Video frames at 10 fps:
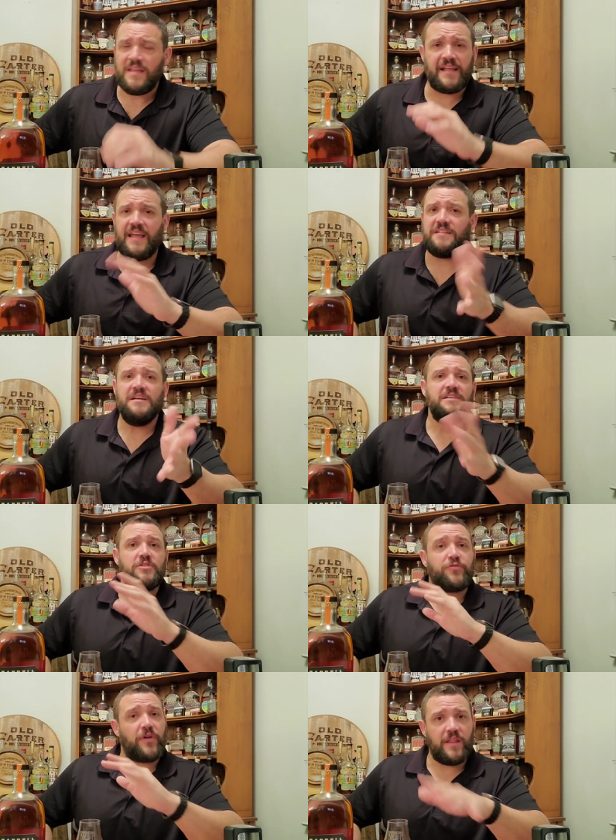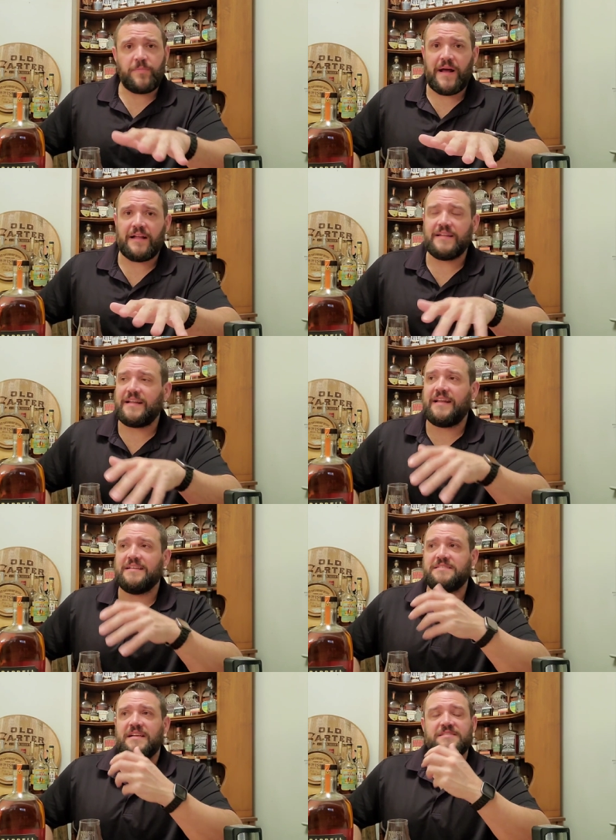Again, so front of the palate, it
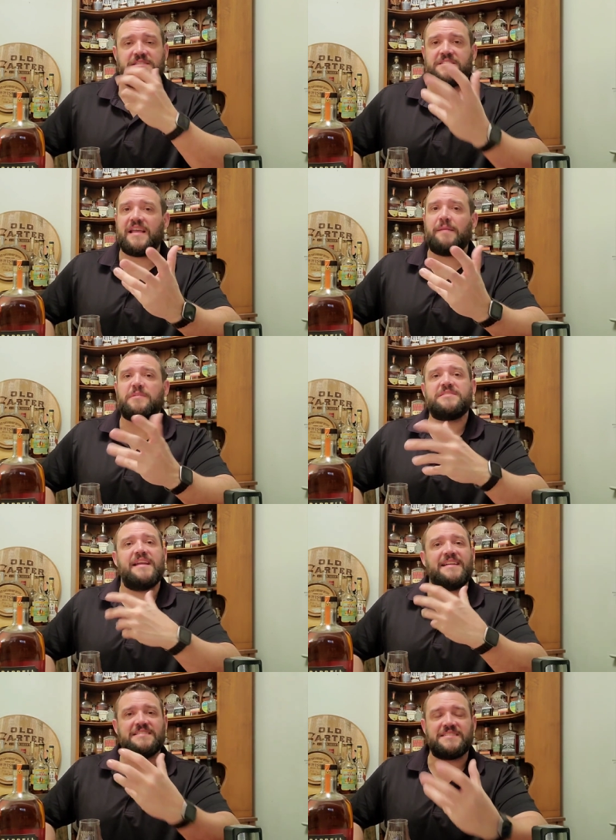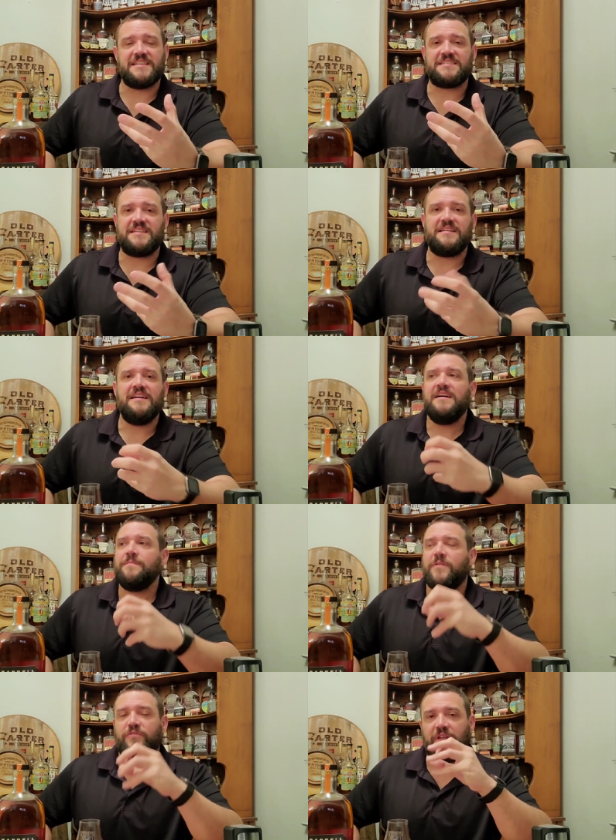is, it's the same. It stayed consistent.
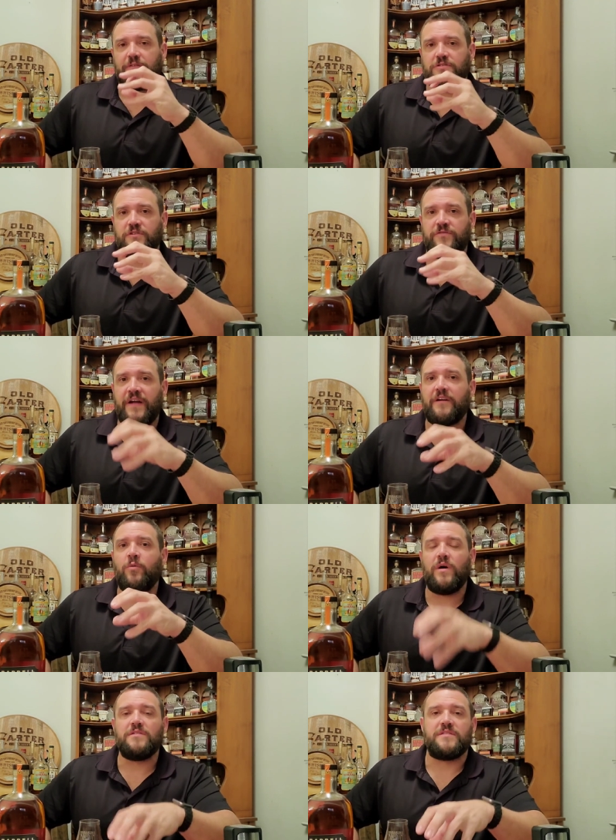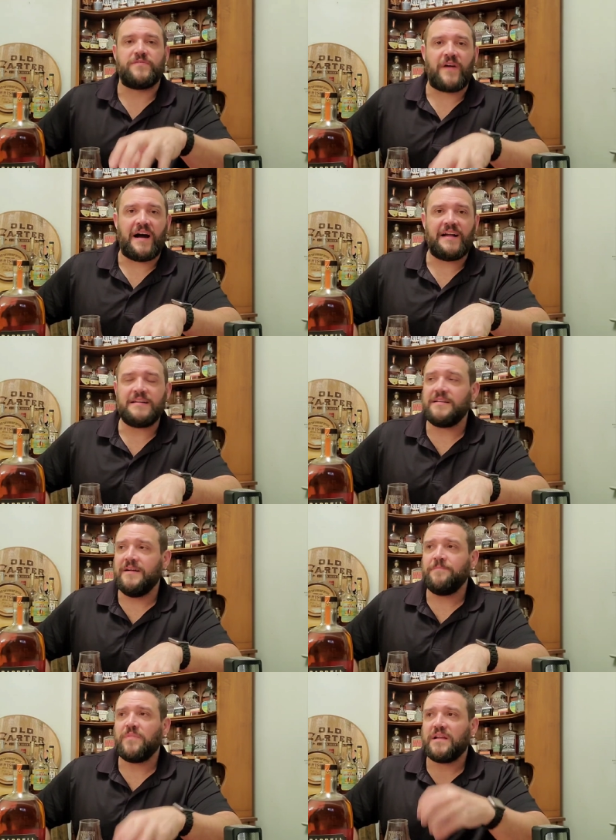The flavors are very well defined,
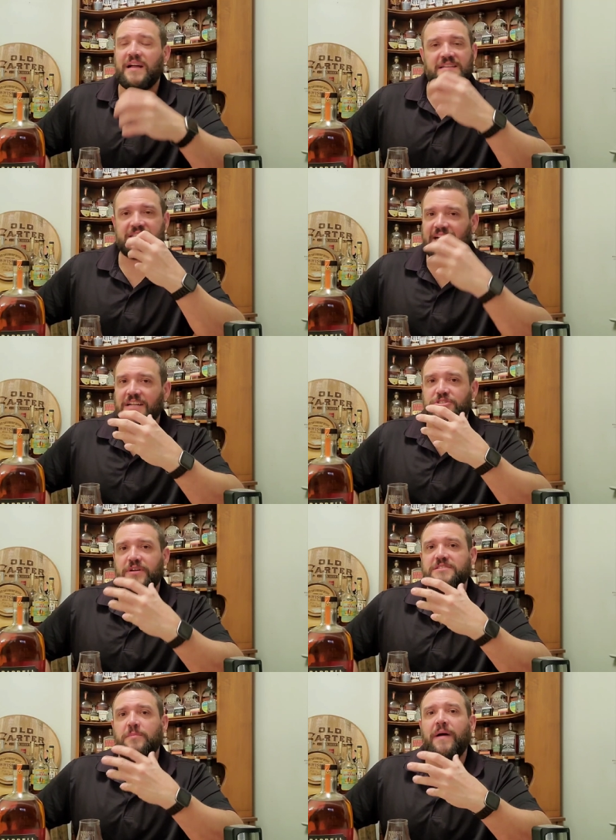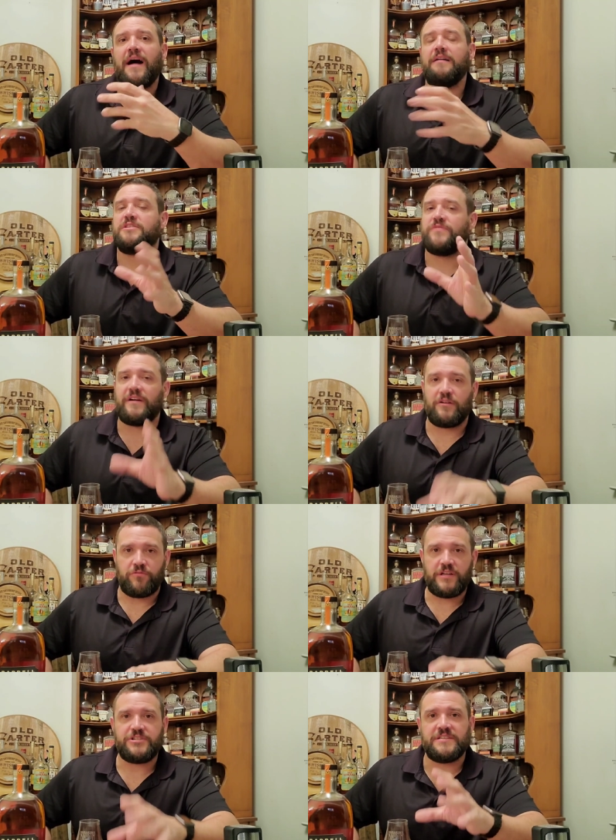kind of saturates the palate. It's very
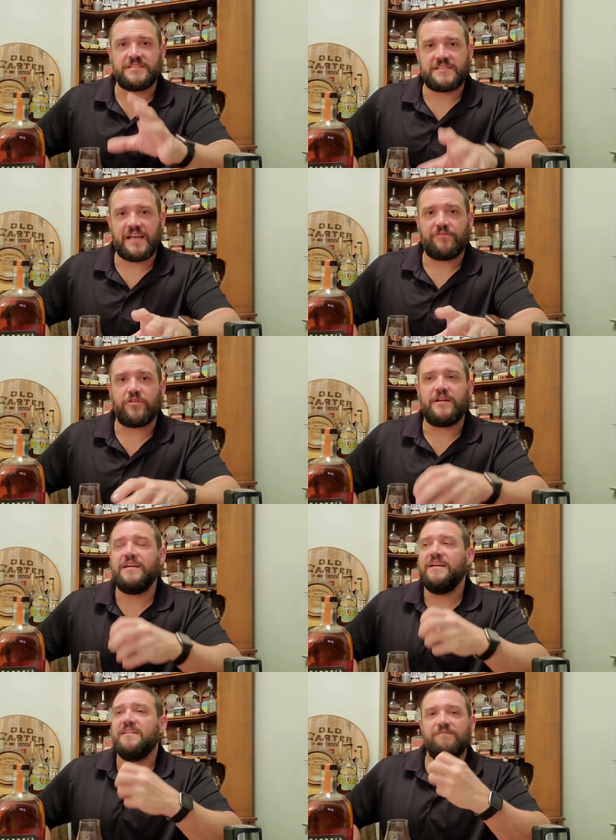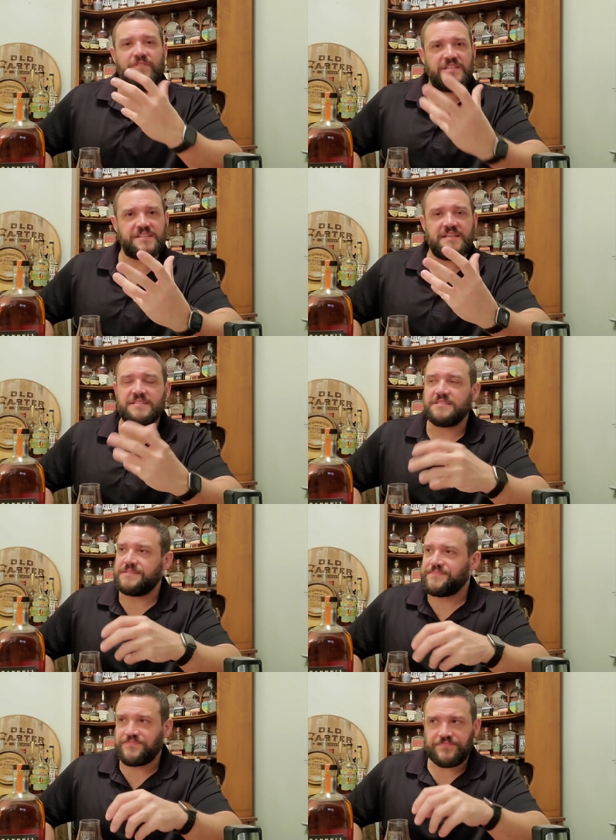rich and savory, viscous.